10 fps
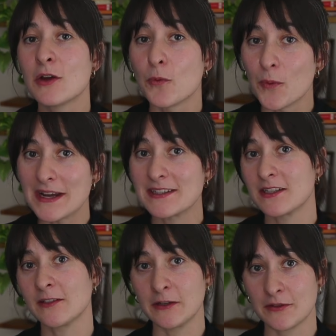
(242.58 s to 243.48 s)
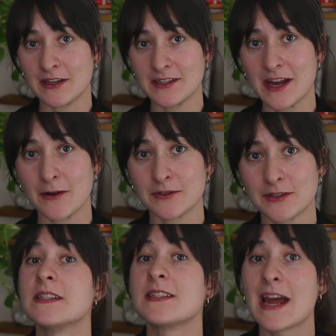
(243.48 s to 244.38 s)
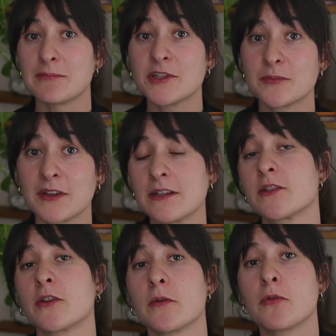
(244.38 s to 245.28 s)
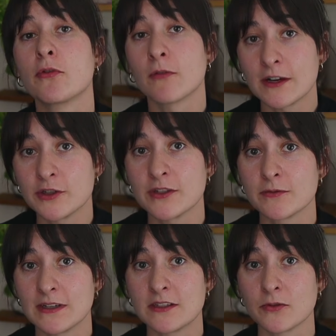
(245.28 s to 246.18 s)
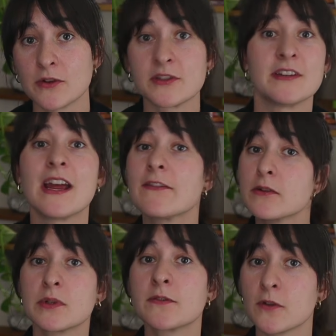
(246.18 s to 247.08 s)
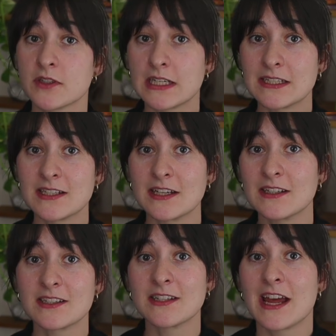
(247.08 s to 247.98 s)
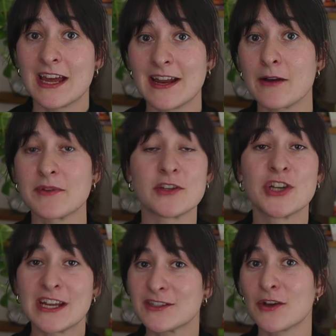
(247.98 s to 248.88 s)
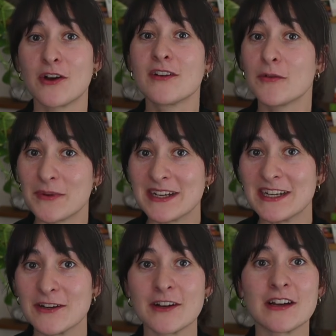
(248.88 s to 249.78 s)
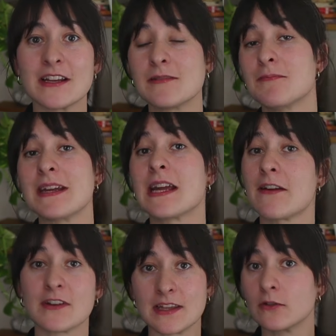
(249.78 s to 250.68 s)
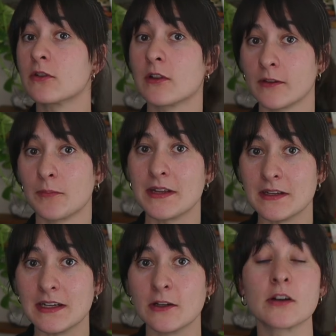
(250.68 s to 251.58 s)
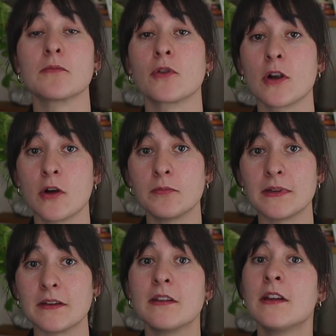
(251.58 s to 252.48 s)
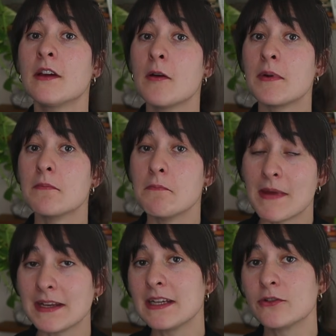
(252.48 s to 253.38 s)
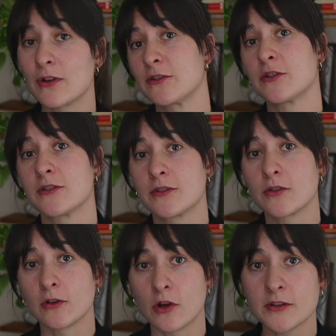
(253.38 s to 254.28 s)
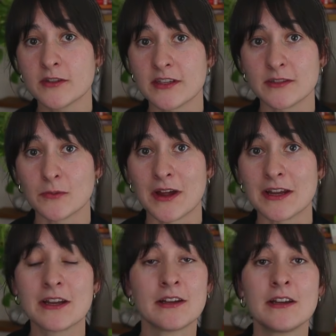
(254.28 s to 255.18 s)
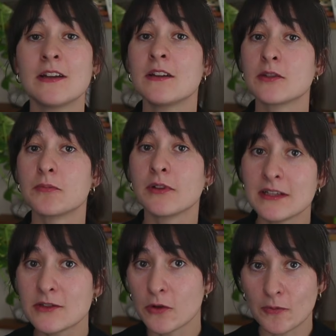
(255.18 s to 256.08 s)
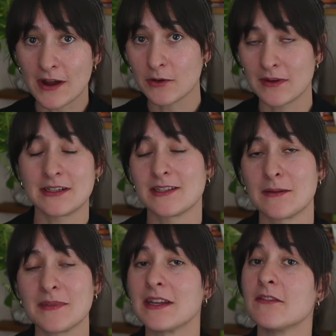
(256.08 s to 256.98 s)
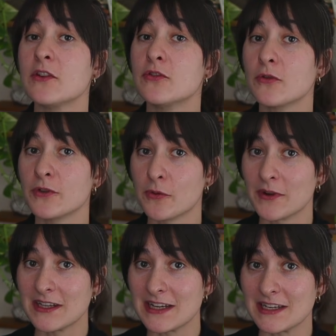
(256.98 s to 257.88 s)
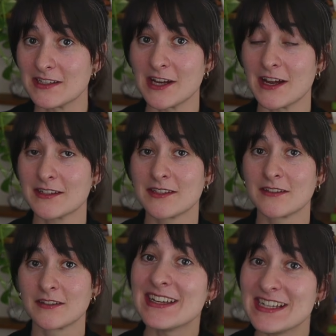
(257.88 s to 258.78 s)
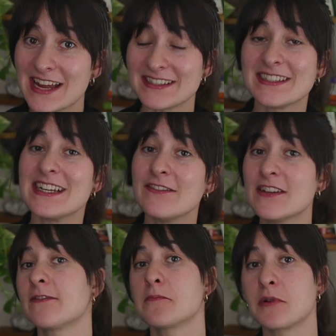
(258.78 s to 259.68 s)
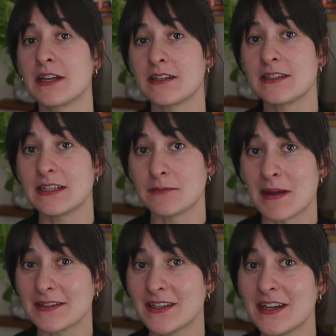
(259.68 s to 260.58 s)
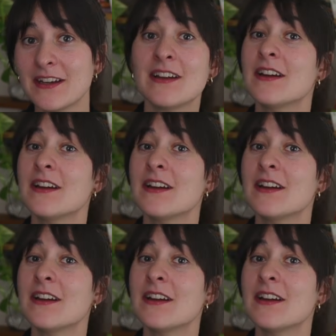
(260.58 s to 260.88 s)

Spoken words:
wait to clear things out. Established plants are a precious resource, and everyone's first instinct is to head out with a chainsaw, a weed eater, and make everything look a little bit neater and more open. But many treasures are lost this way. So please don't whack away at something if you don't know what it is yet. And yes, even if a plant is messy,